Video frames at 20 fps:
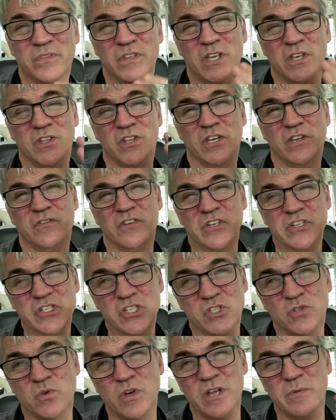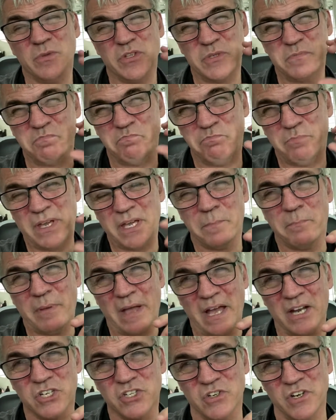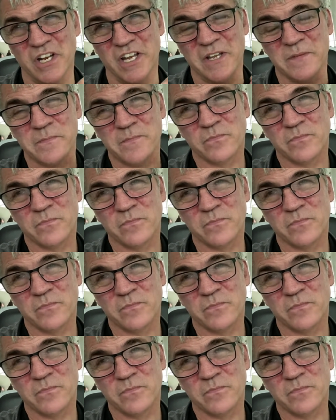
You think of Extreme, this big battery,